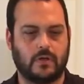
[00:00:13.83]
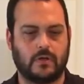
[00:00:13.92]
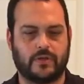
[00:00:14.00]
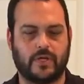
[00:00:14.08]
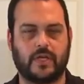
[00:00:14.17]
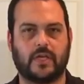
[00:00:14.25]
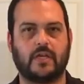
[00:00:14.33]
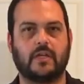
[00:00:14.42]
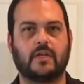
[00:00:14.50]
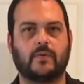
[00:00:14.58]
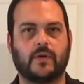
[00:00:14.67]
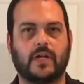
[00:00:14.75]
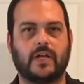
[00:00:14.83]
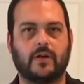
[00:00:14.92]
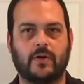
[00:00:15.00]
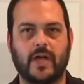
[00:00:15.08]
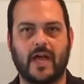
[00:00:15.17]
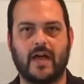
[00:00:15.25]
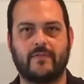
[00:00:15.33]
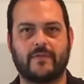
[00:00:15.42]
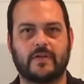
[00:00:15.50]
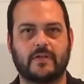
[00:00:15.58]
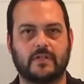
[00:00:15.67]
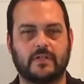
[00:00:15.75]
thinking, well, I don't have
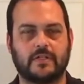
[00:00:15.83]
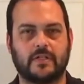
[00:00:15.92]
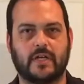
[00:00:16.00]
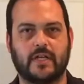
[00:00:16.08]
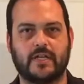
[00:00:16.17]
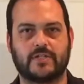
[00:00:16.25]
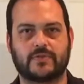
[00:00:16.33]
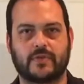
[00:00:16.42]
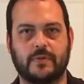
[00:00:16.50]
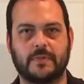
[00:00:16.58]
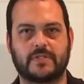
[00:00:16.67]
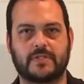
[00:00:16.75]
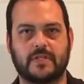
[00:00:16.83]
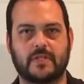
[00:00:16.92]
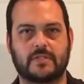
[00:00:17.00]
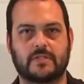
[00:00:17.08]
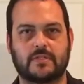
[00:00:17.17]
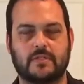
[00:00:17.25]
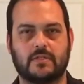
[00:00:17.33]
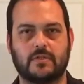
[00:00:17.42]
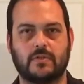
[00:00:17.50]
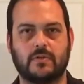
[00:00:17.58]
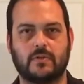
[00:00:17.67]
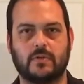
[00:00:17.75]
any Escrima sticks
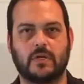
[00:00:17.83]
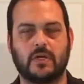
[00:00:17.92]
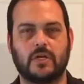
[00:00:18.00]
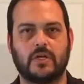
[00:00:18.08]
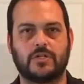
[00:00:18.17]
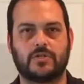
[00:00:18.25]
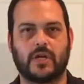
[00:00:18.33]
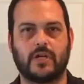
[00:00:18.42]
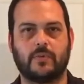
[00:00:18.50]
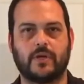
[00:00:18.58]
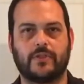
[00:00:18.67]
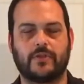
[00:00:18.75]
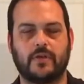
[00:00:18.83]
to train with,